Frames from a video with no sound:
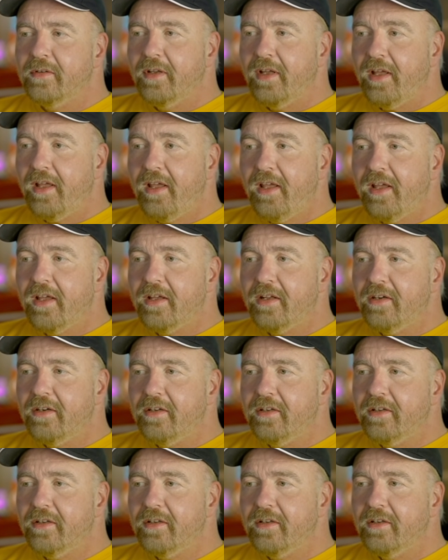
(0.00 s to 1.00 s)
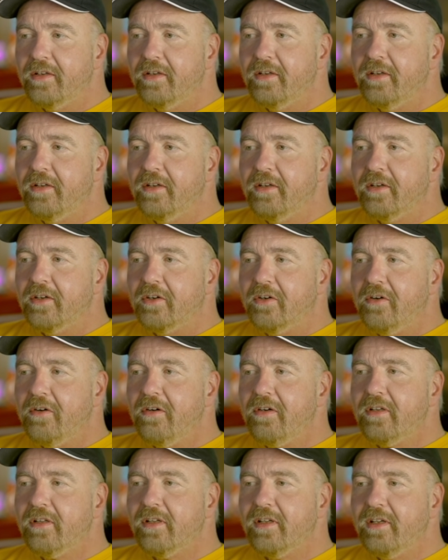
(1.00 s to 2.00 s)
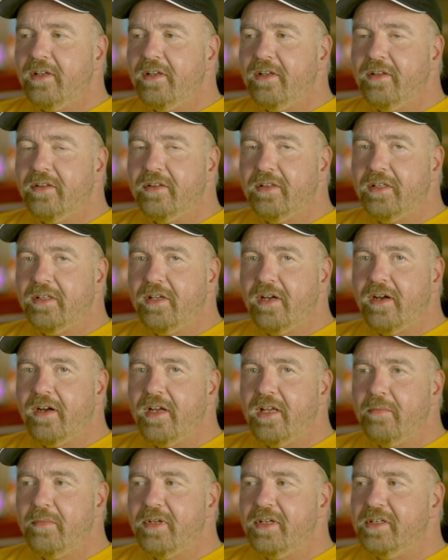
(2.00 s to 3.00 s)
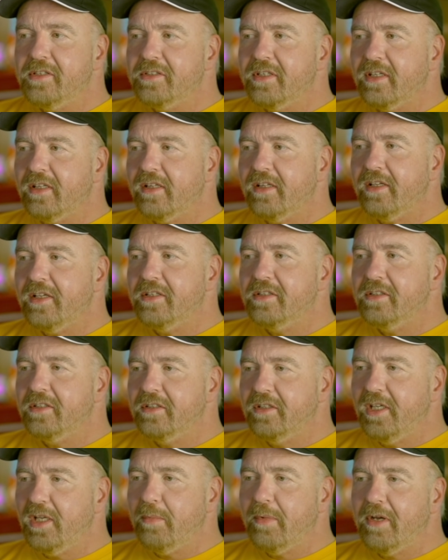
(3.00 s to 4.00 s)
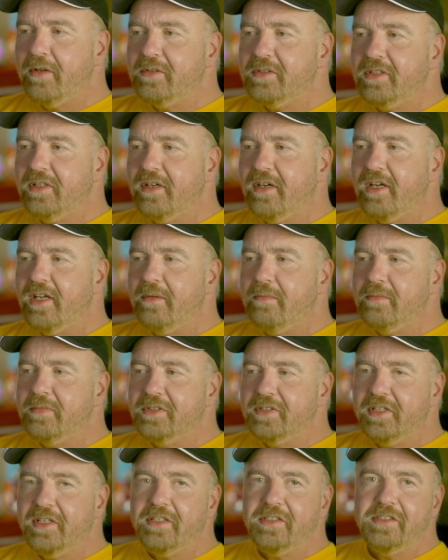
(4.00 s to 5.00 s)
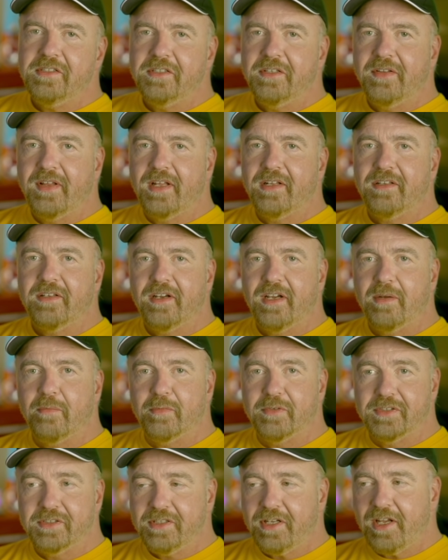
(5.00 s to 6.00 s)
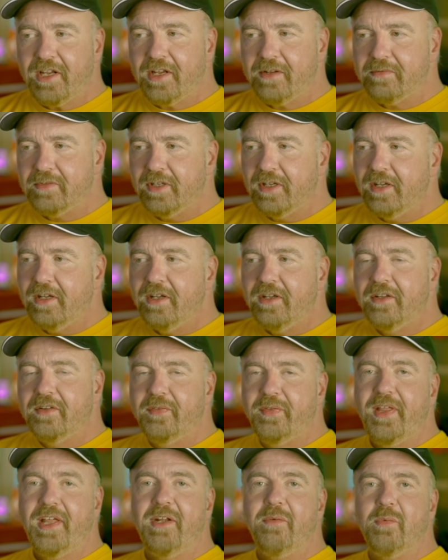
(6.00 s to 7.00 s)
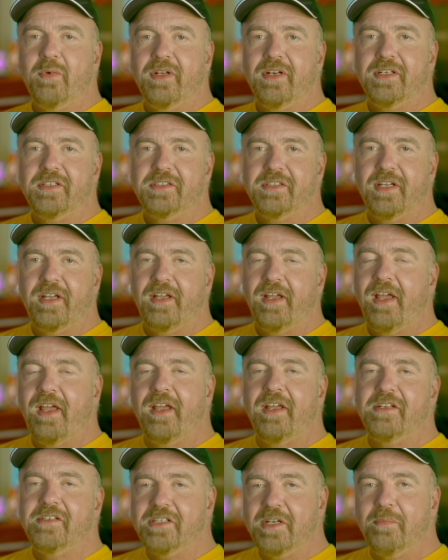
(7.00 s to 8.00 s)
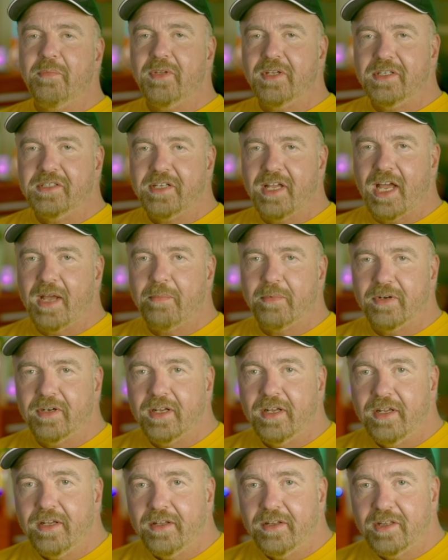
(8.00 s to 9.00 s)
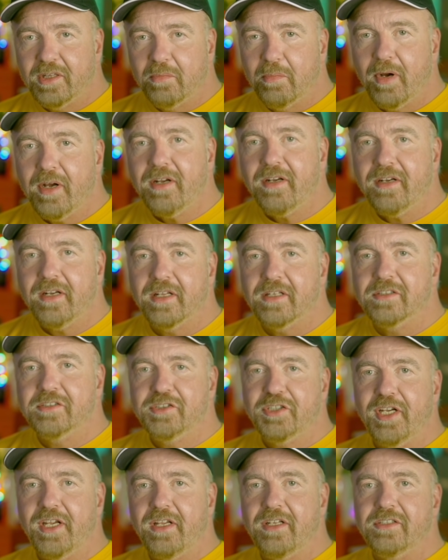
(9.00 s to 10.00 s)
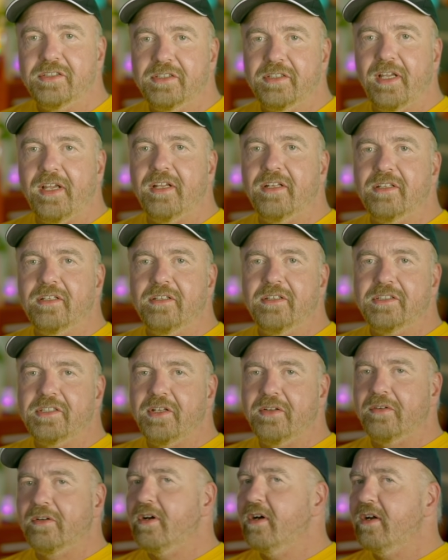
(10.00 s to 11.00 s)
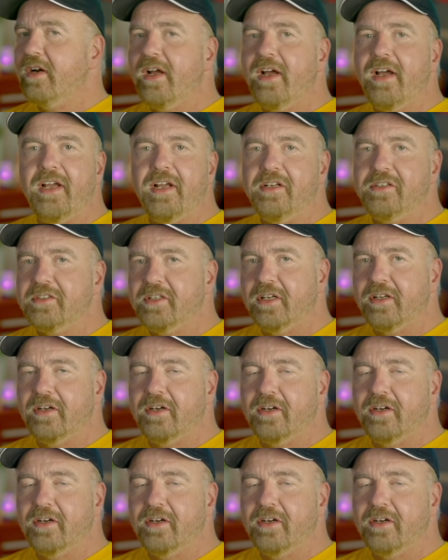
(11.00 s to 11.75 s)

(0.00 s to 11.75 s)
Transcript: and Currently, the time is at least debounce time since that time was saved. Then we're going to say, hey, something has happened. The button has changed state. It's either gone high, it's going to